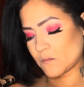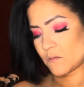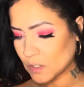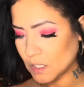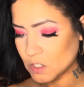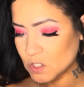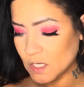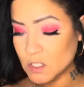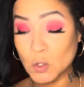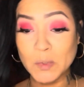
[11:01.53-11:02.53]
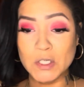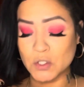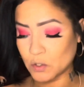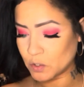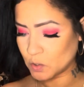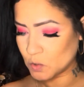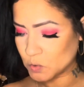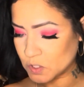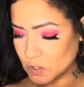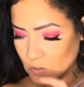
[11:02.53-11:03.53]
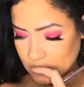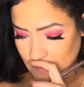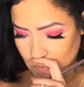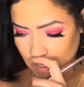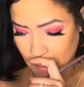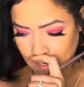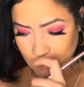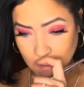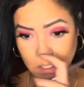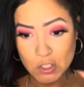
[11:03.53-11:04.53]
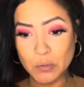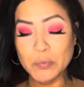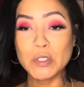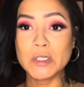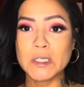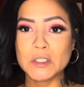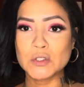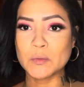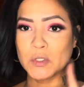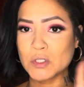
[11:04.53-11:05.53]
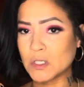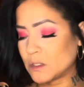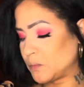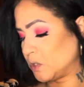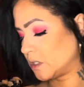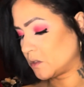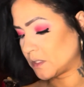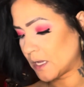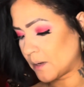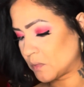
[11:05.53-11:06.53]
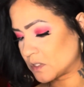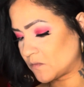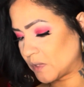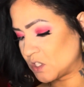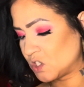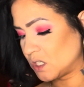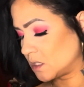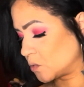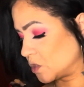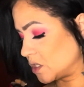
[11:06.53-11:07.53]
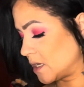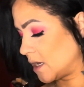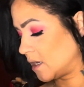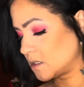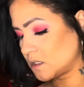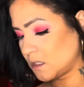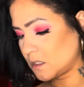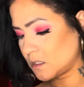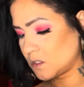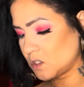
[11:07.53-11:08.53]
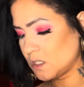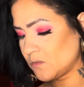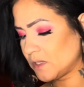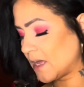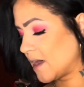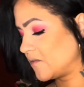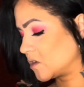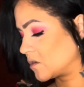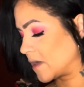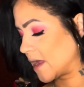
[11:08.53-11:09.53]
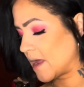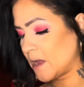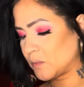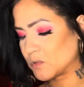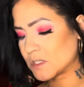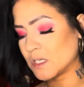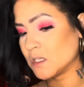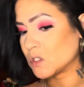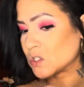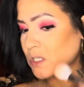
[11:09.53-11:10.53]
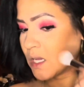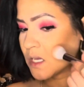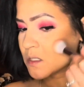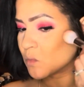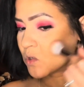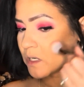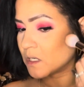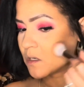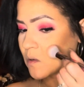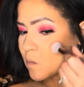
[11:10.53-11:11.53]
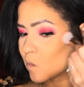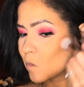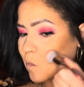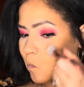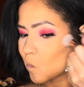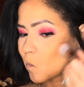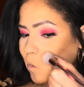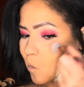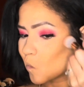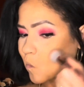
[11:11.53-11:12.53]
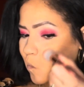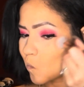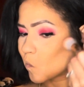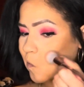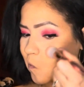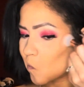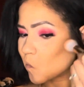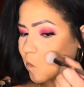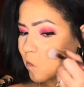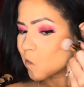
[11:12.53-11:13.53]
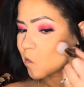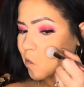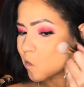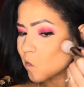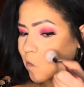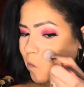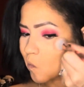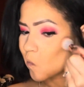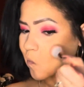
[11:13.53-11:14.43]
Okay, she has no blush on her nose, which is usually where I like to put it. So I'm just gonna put it on the apples of my cheeks where she has it. She doesn't really have it on her apples either. She has it more here. So I'm going to